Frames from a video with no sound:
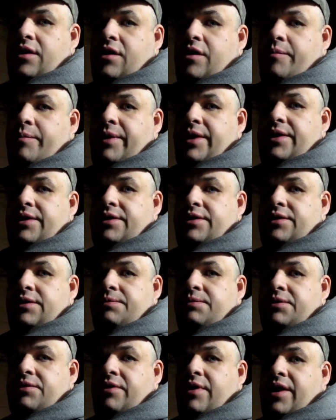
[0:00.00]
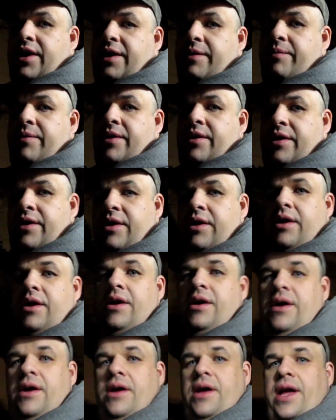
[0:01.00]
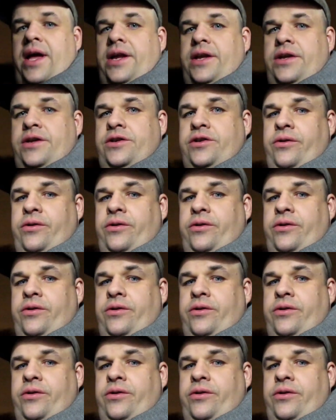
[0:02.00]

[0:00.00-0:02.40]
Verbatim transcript: Comment, subscribe, and